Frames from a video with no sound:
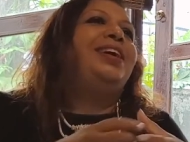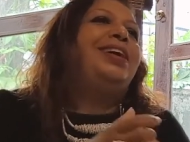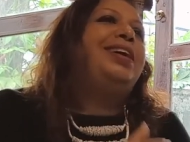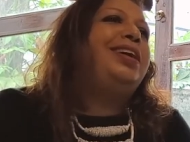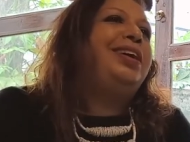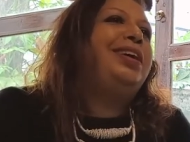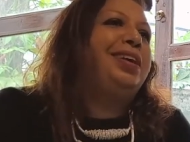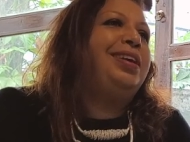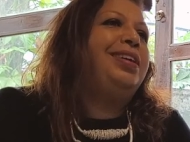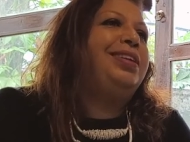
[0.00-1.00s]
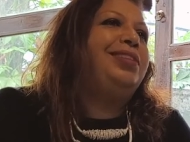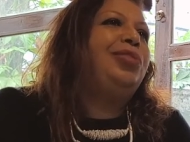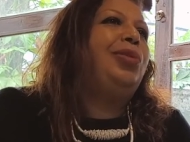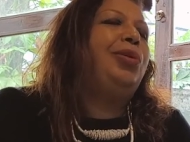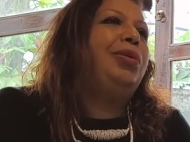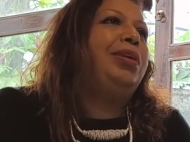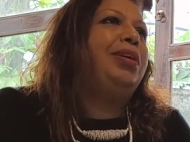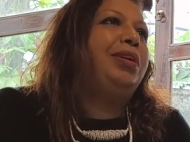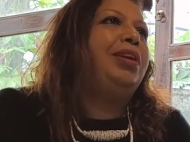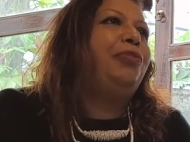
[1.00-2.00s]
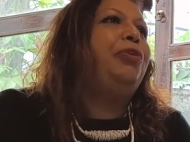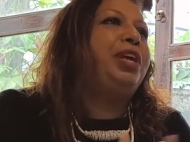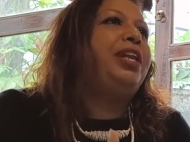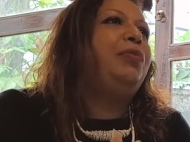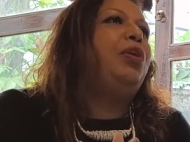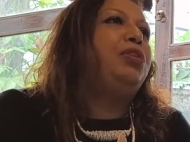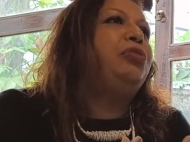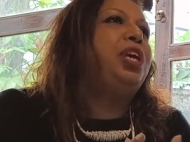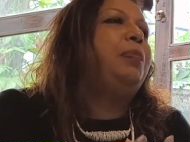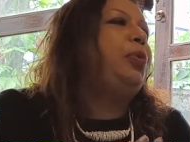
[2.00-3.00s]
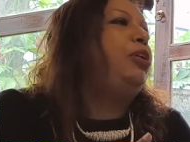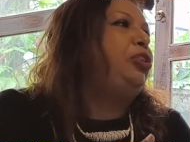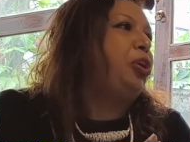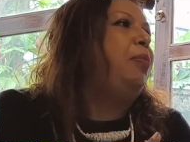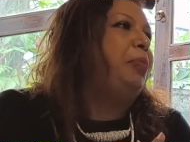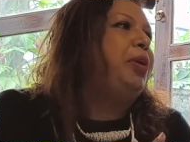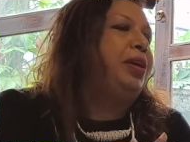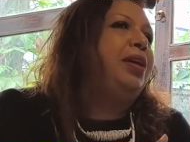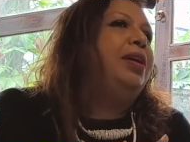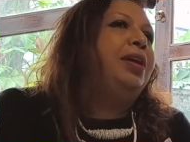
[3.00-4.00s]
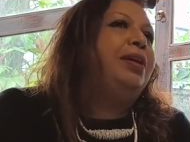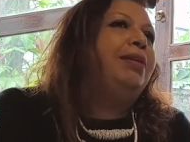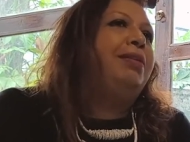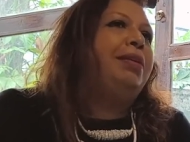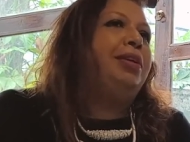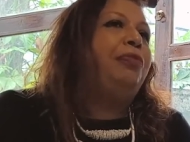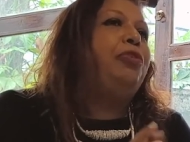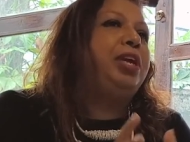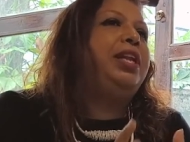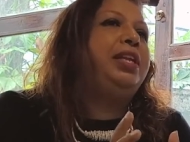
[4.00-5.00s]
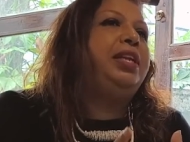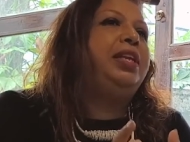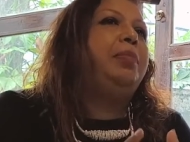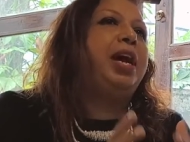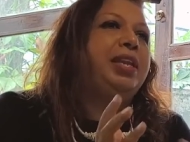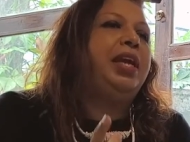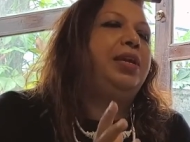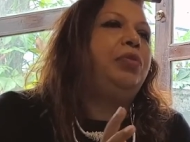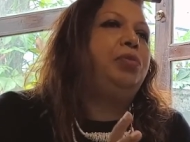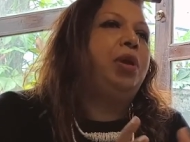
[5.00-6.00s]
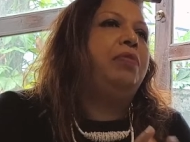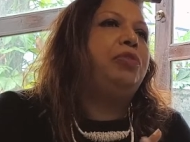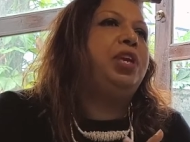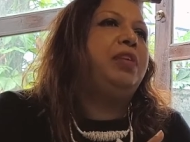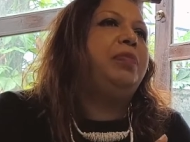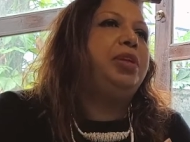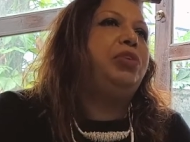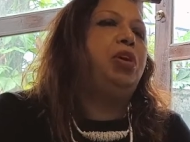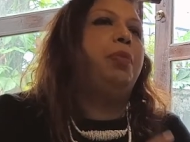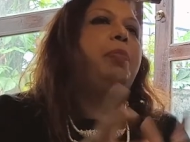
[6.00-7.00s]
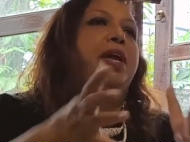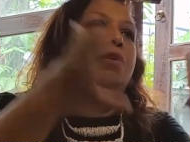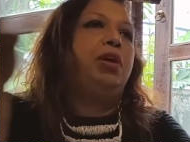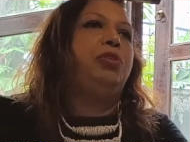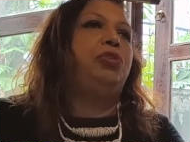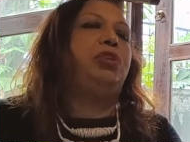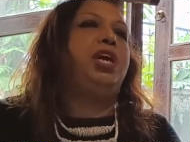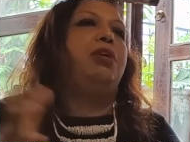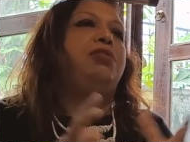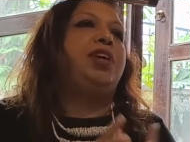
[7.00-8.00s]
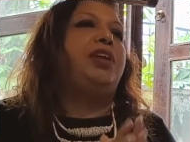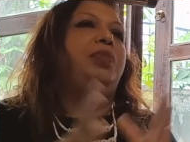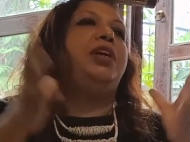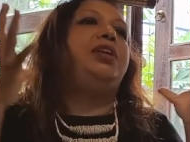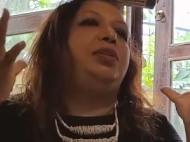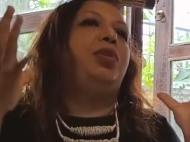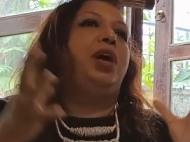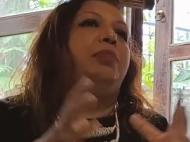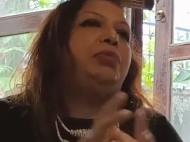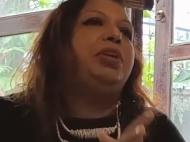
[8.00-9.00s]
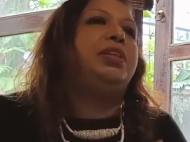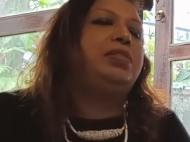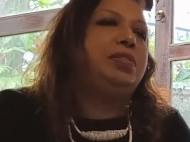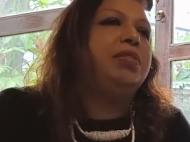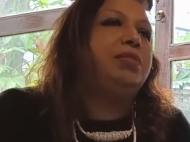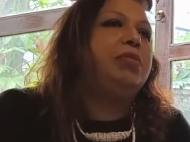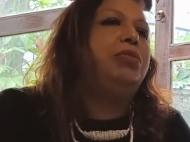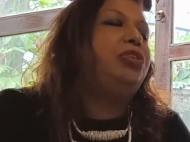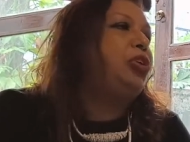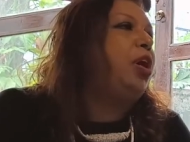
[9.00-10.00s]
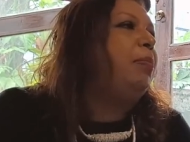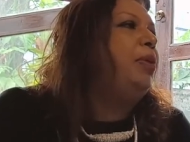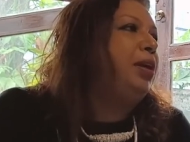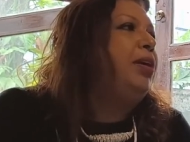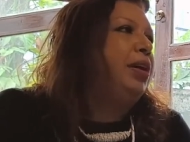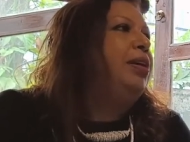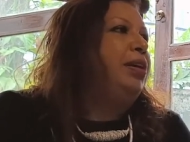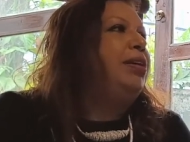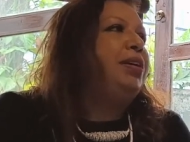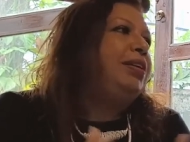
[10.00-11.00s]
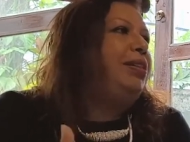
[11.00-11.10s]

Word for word: Uh, so, uh, if you really want to keep your job, if you really need the money and you have to keep the job and you have to show the outside world, oh, I'm doing this good job, uh,